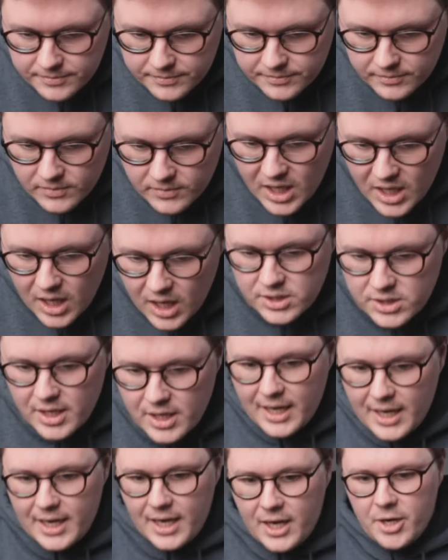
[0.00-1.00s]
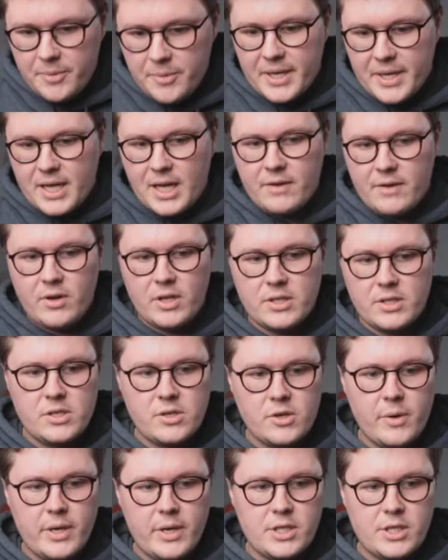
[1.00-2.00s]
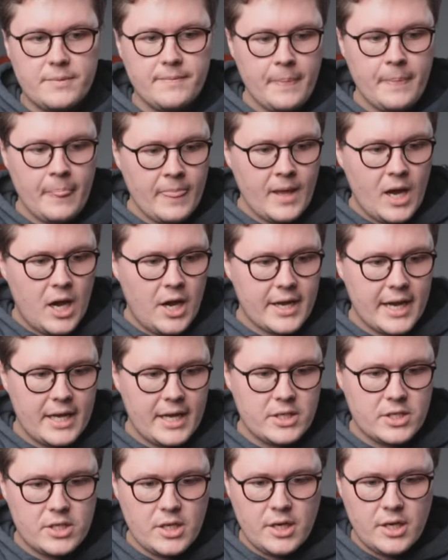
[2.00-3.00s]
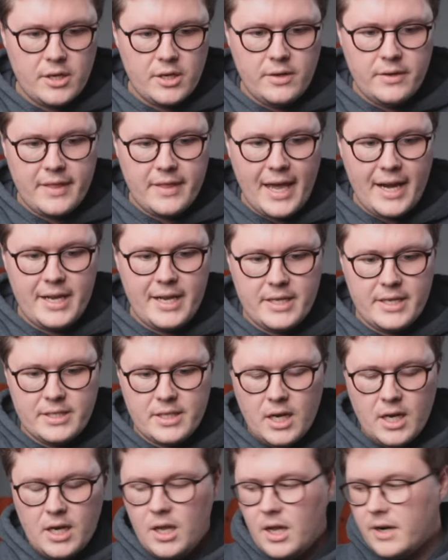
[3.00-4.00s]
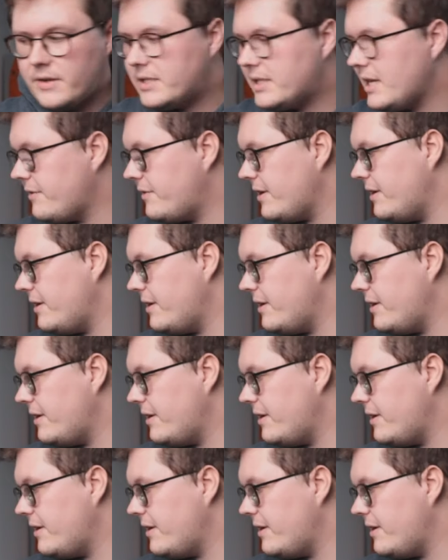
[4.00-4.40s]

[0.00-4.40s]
So I hope that kind of answers your question. Okay, so that is a lot of stuff.